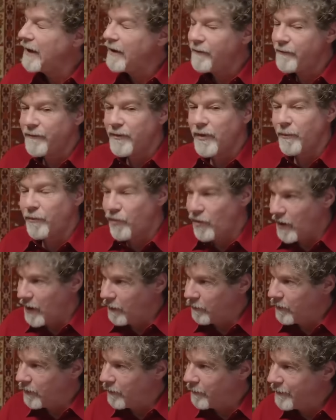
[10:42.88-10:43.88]
If the
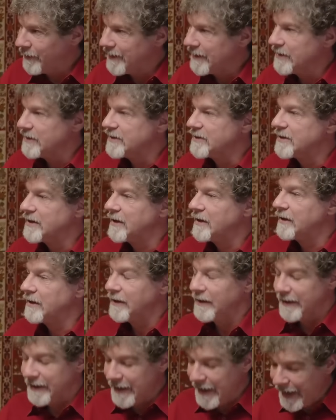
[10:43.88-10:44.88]
problem is
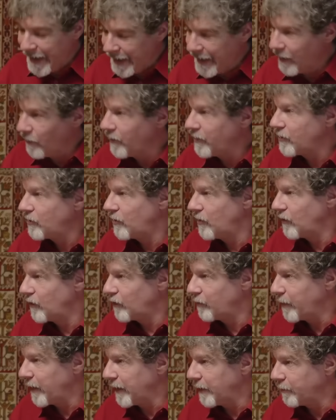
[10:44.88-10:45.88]
inherent to
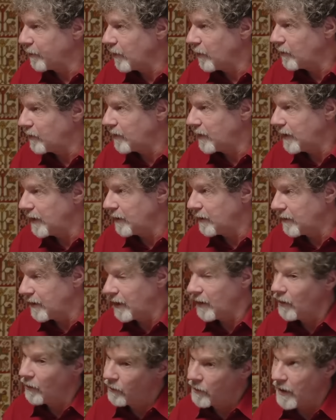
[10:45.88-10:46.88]
the spike protein,
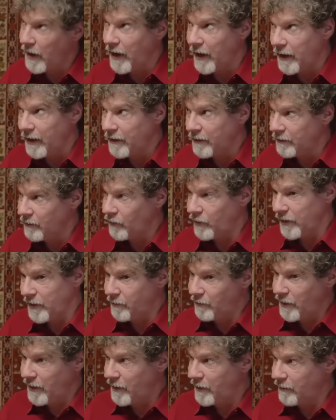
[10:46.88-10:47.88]
then okay, we
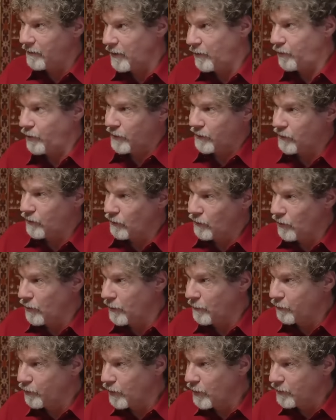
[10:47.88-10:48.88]
admit it, we picked the
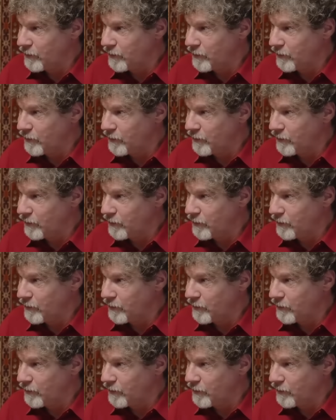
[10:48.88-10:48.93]
wrong